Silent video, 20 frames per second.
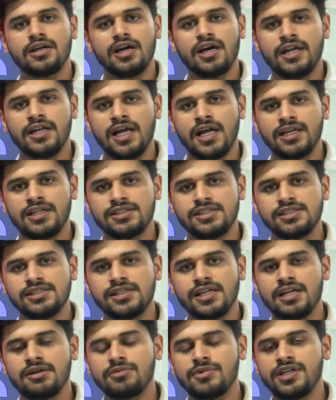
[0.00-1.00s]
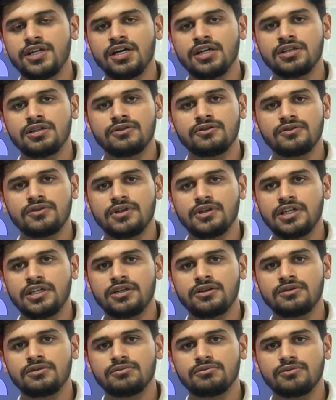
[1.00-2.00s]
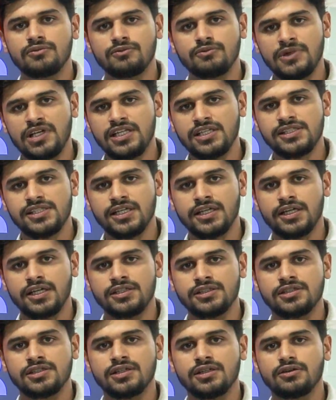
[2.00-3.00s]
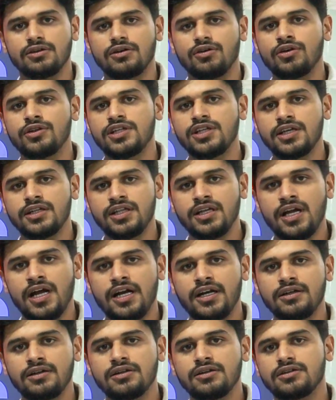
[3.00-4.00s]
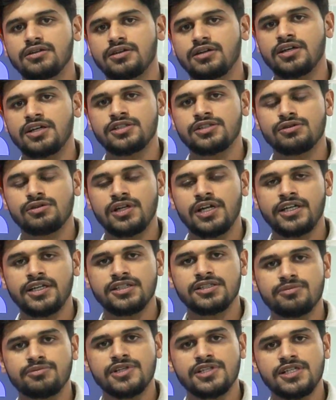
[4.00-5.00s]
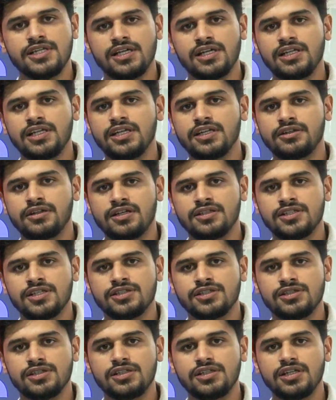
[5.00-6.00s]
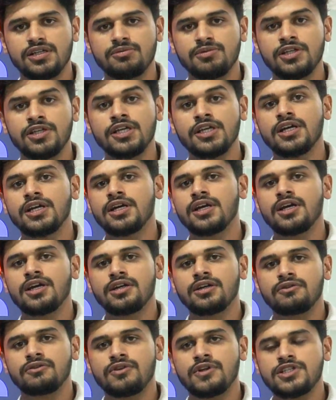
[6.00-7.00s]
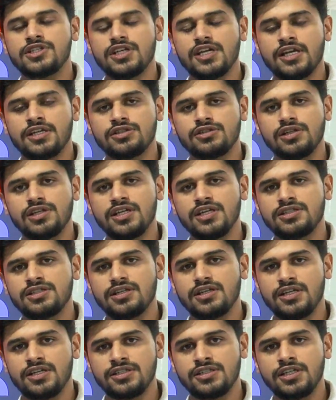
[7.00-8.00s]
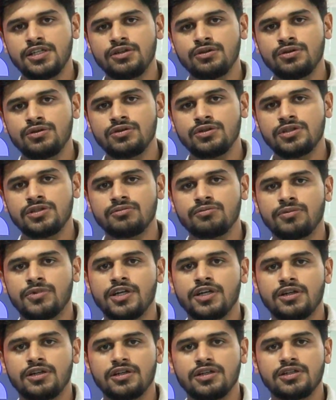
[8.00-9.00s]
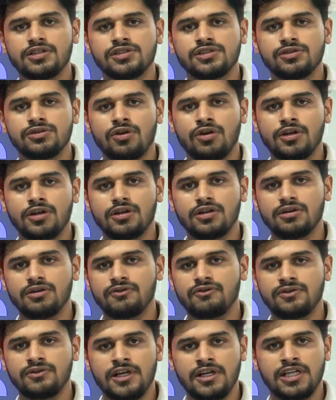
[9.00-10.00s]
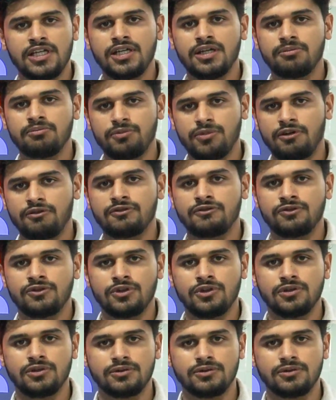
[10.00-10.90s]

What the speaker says: Analysis can be done in milliseconds. On the other hand, SQLite is basically a transactional DB, which actually is easy to use but is not very powerful.